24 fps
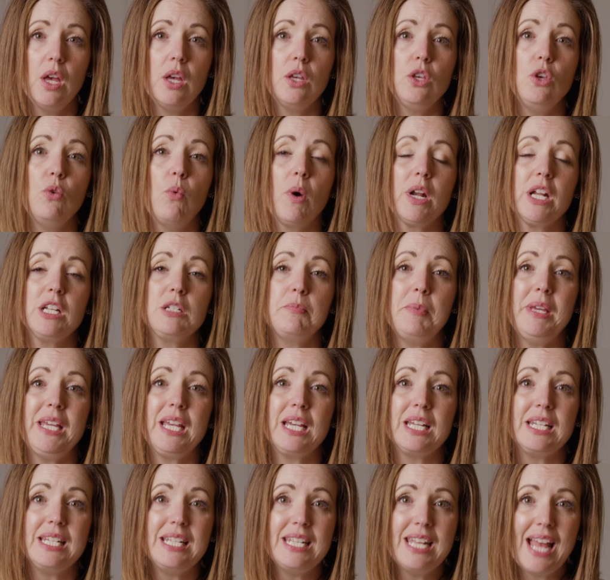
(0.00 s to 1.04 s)
You want it to be
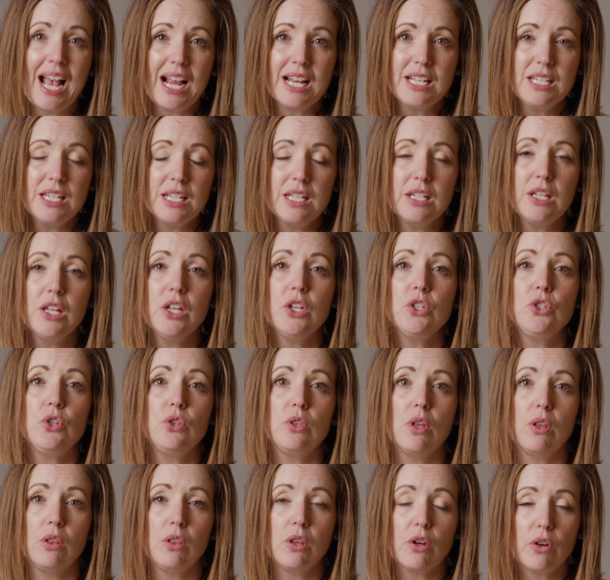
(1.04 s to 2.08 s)
connected to
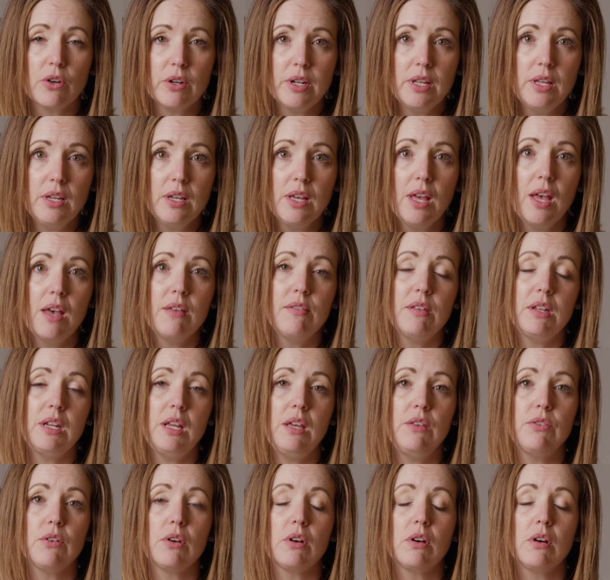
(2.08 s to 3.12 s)
the learning that
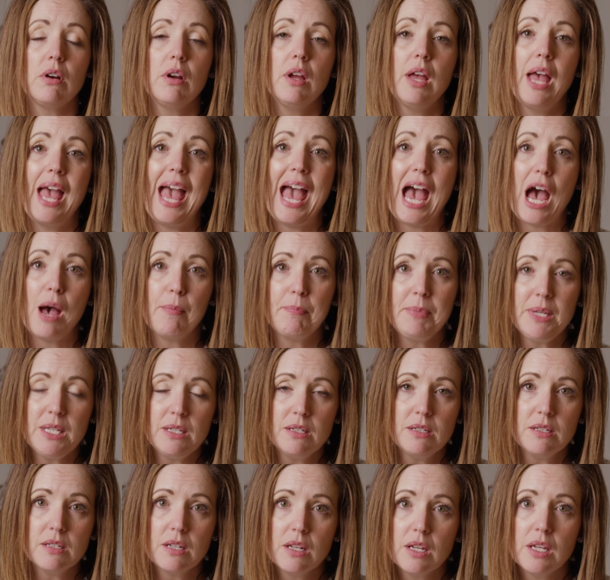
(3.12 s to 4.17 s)
either
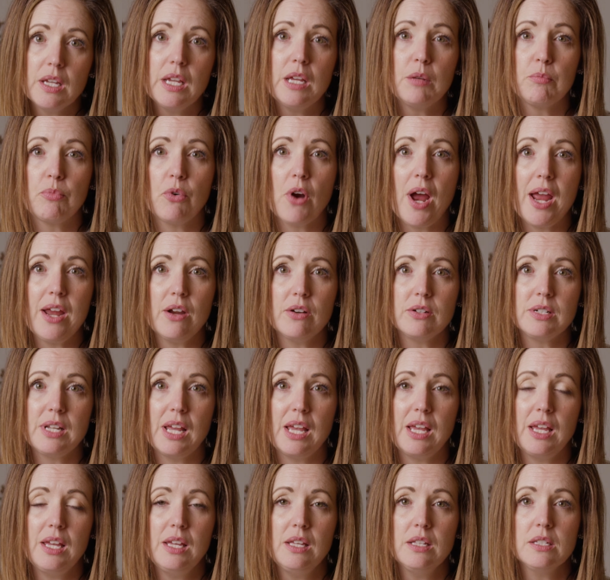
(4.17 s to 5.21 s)
happened in prior
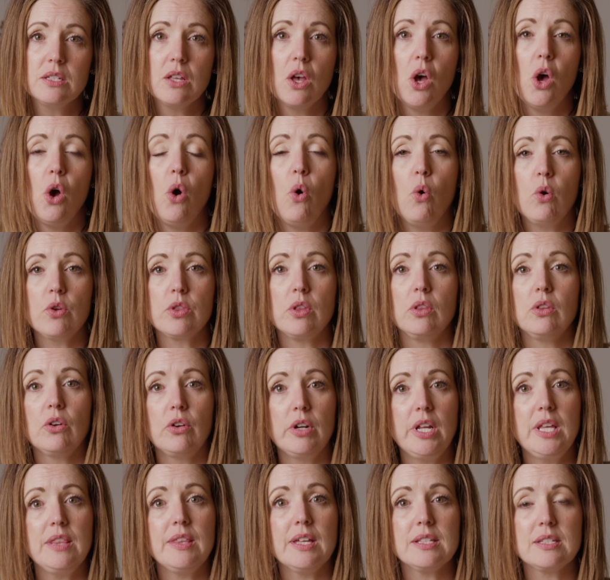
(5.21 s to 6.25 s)
days or the
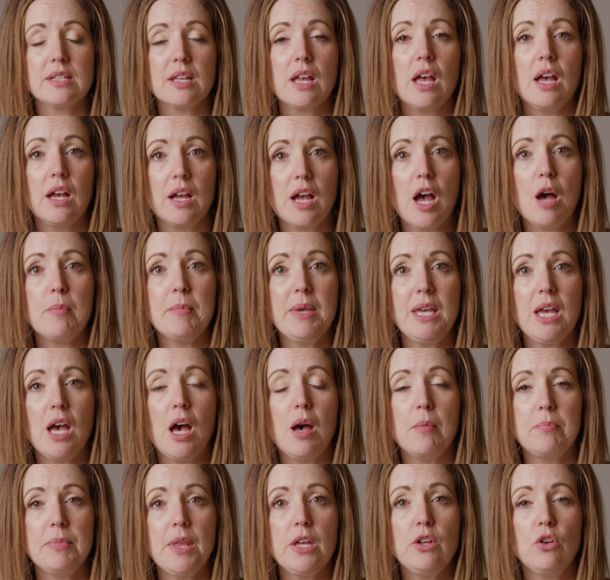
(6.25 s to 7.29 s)
learning that's coming
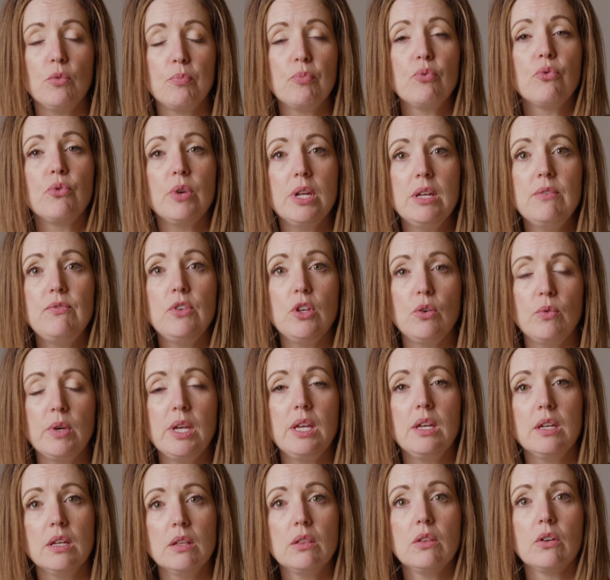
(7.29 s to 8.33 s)
up, that you're
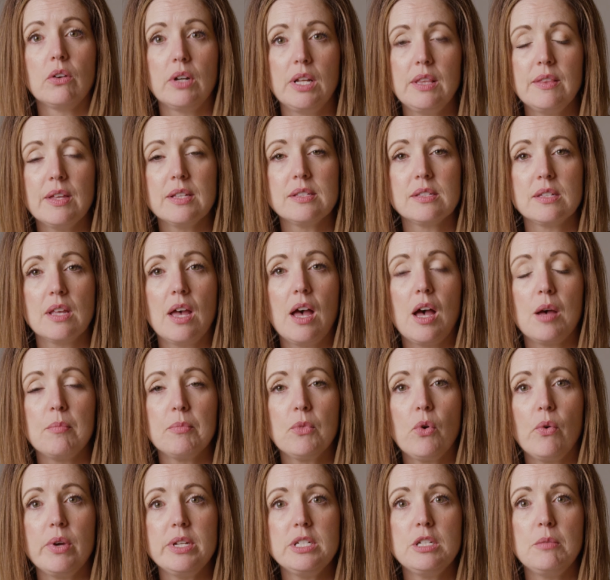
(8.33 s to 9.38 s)
previewing learning that's
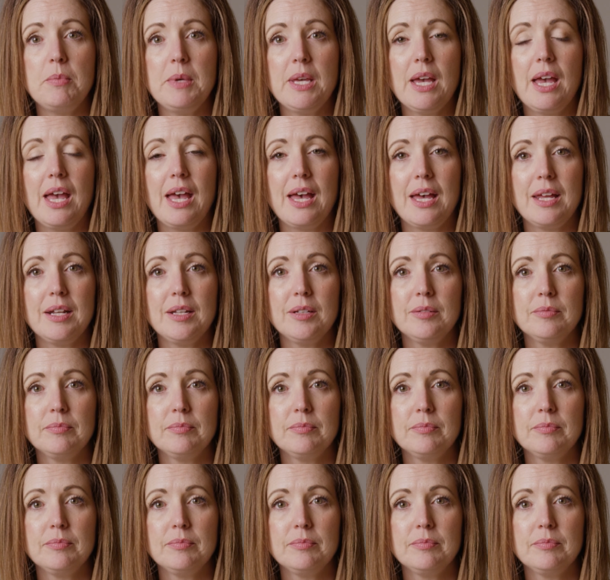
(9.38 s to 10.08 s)
going to be ahead.